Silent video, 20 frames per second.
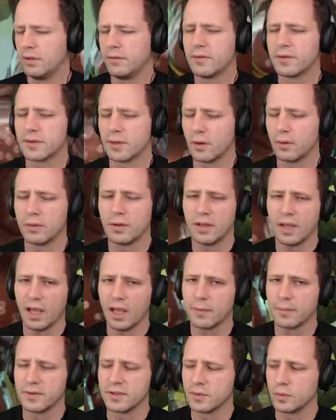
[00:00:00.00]
I believe this
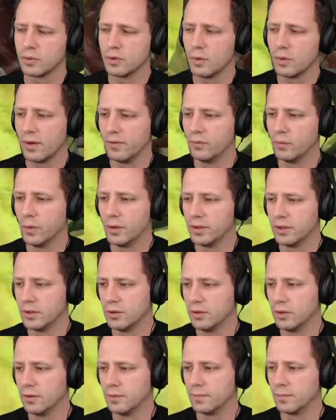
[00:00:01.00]
only happens when you have
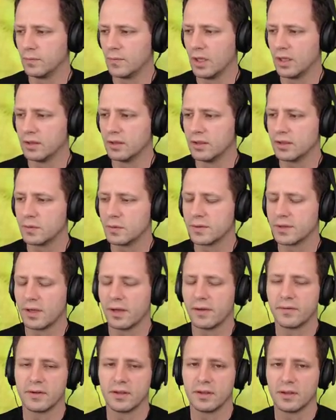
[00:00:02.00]
one unit, and this
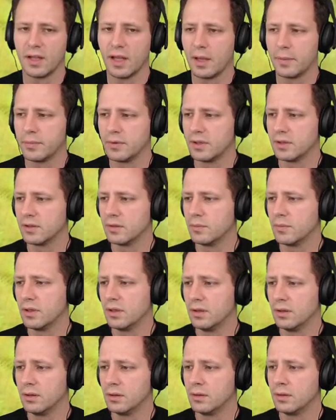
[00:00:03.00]
was often happening to
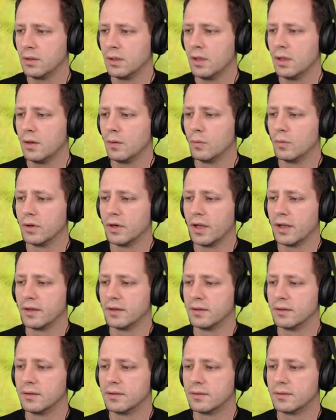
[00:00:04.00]
me when
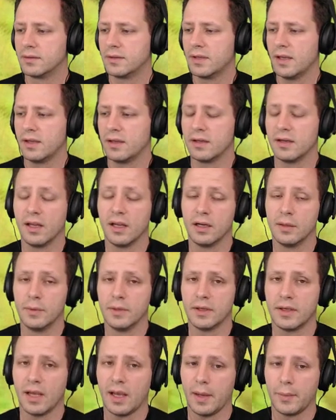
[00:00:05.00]
I take an
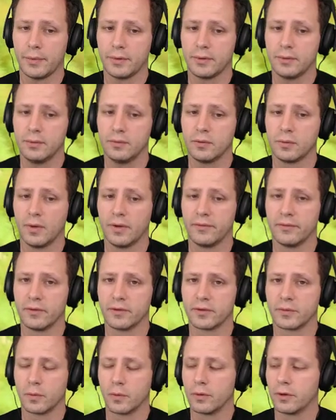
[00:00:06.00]
enemy capital, my
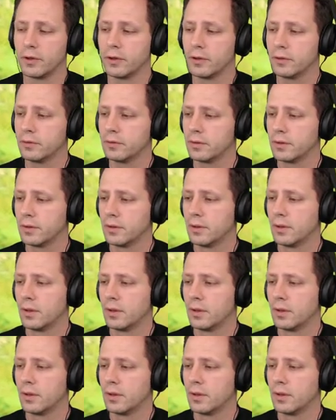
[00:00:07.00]
first warrior,